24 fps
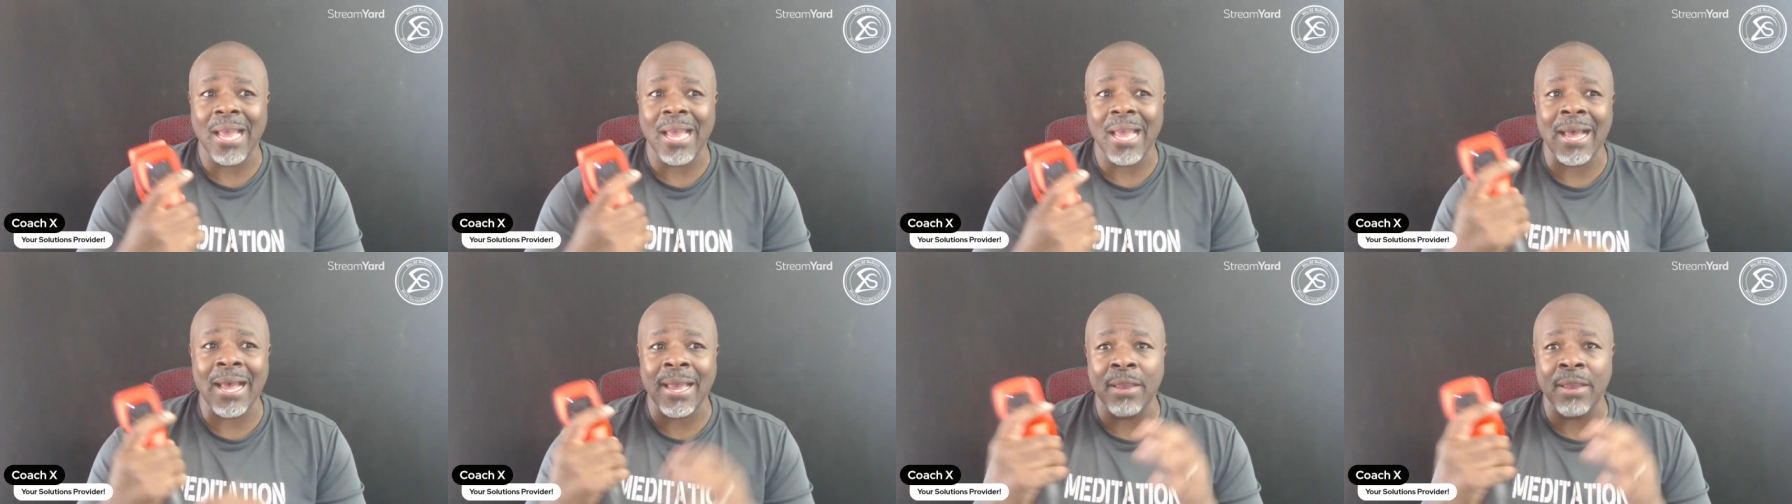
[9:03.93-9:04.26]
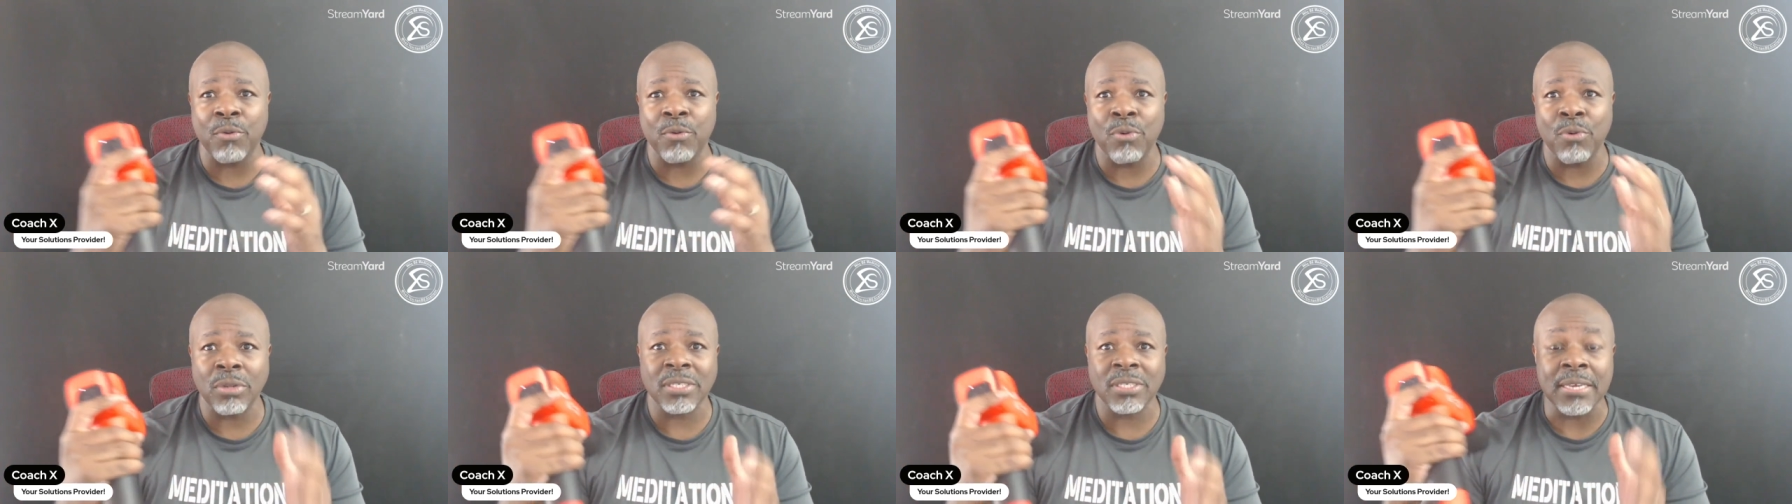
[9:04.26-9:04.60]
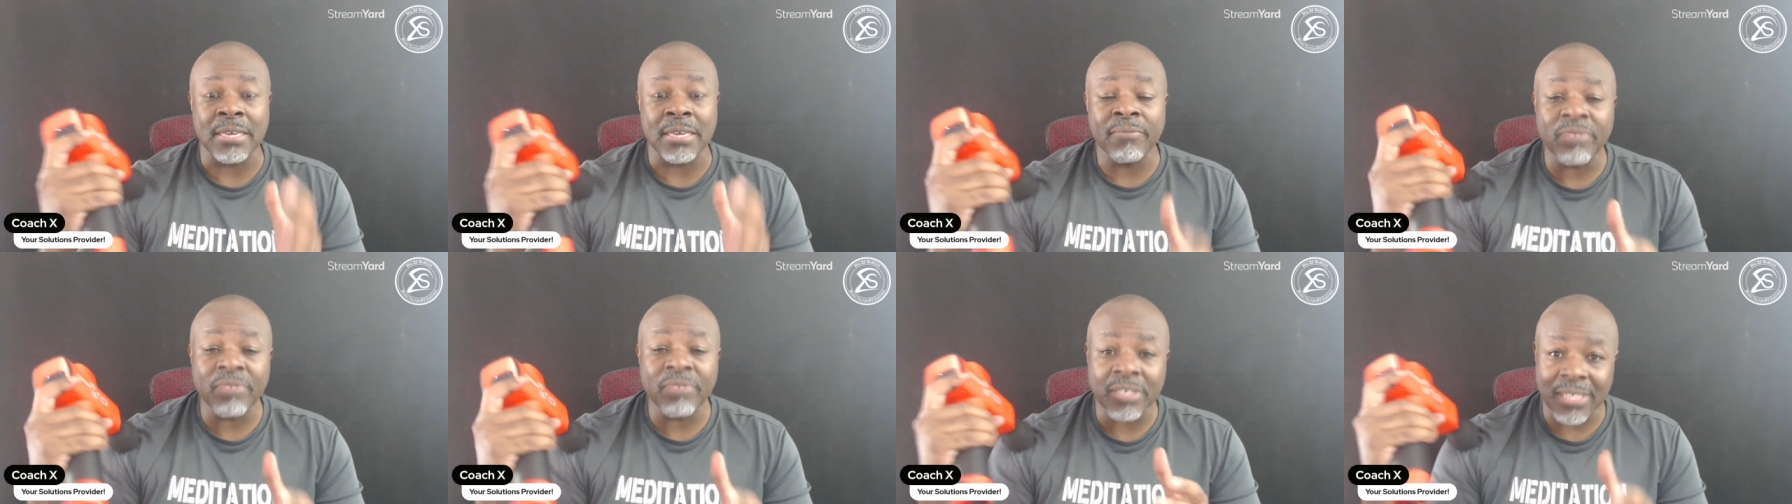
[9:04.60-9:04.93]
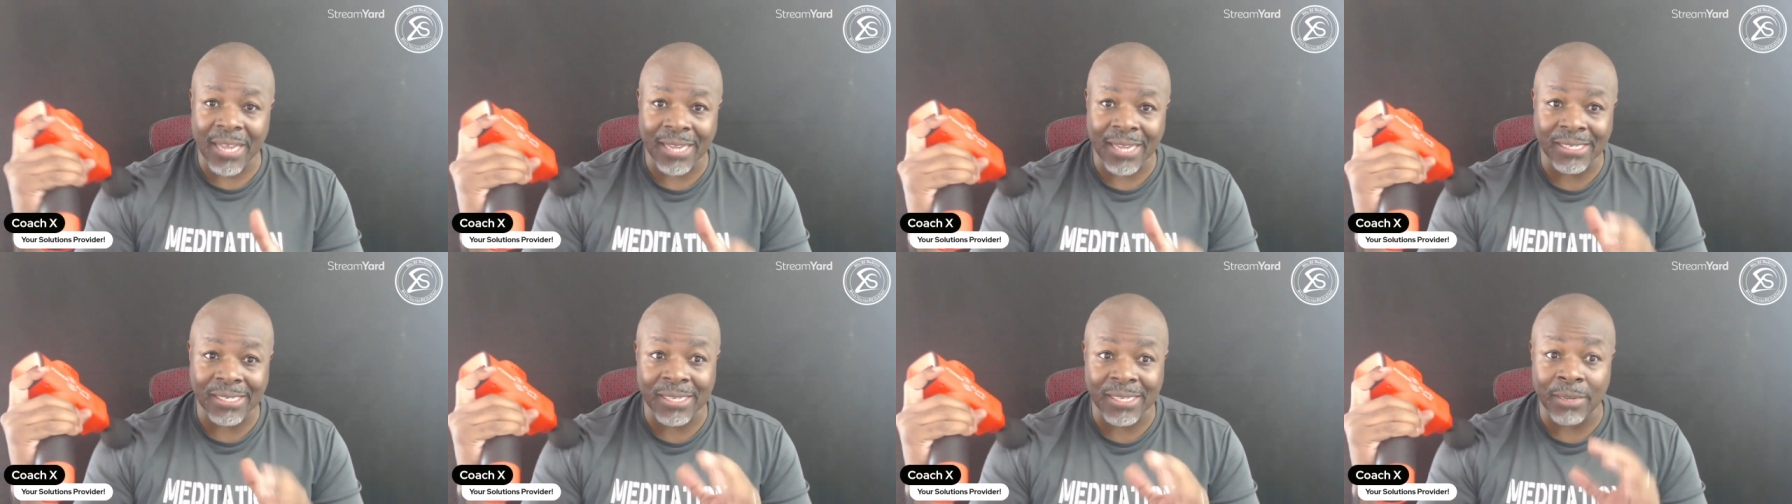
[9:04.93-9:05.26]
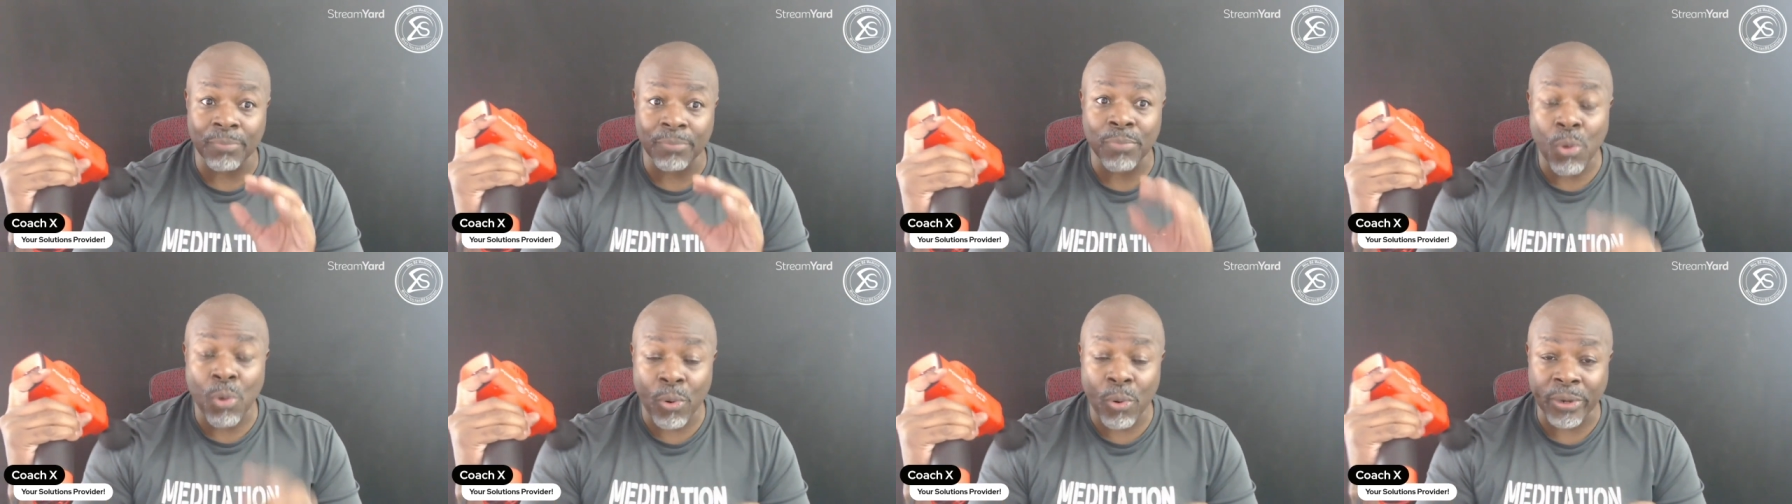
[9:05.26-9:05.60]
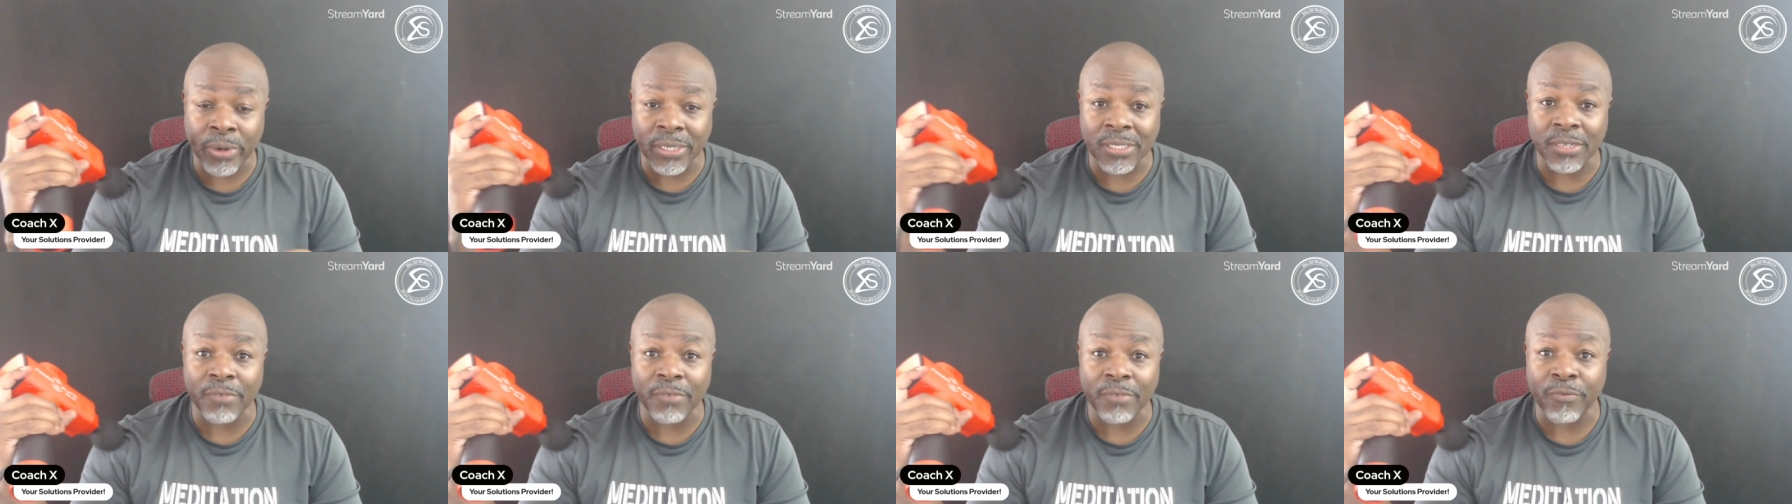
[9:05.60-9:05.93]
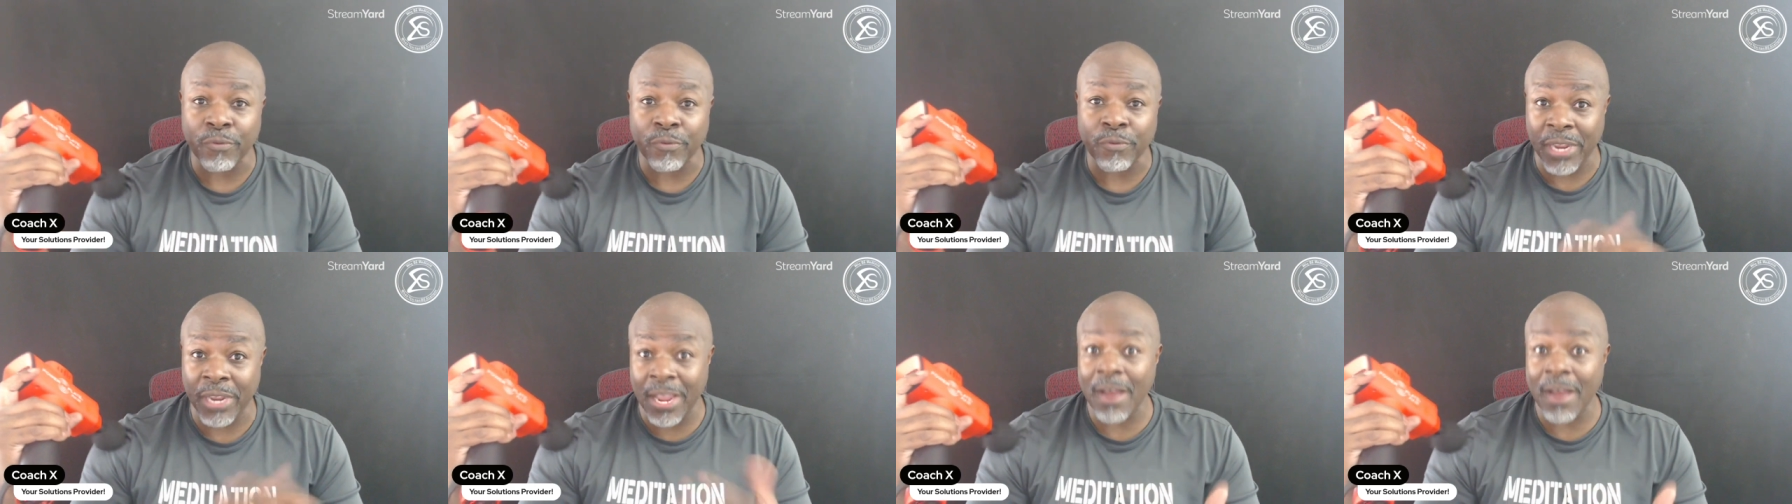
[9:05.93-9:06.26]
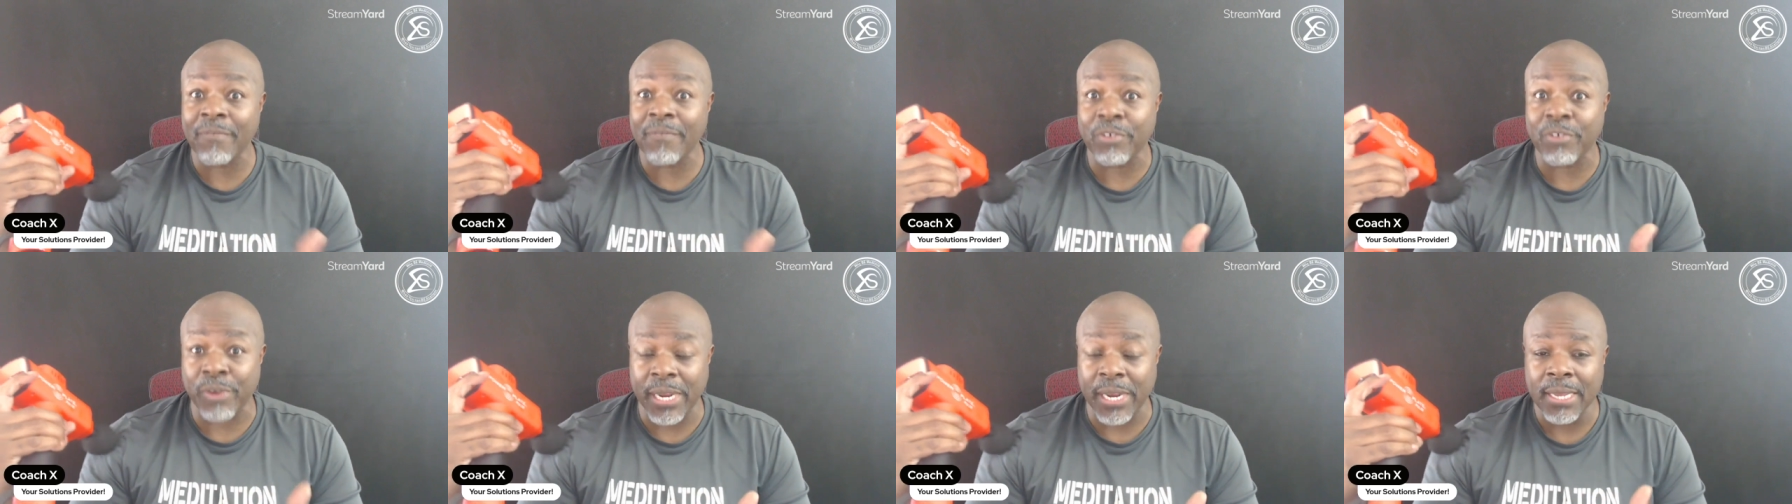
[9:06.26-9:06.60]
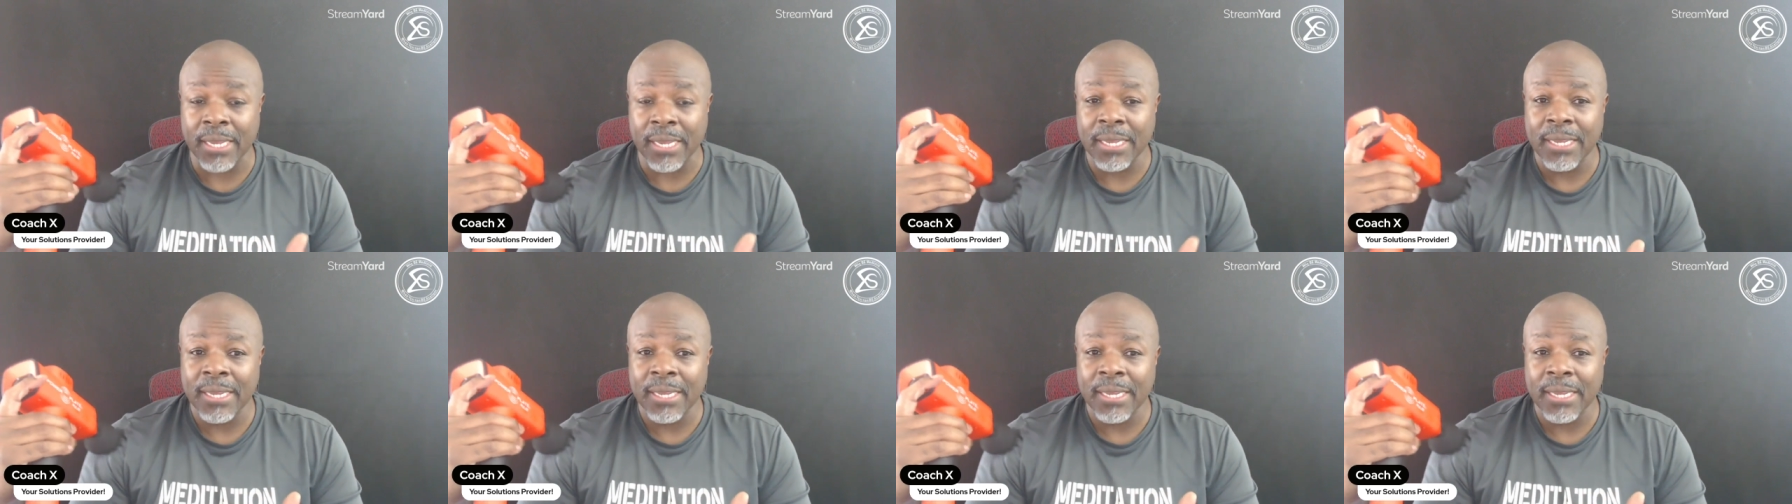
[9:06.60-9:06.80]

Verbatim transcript: I want to emphasize the importance of recovery.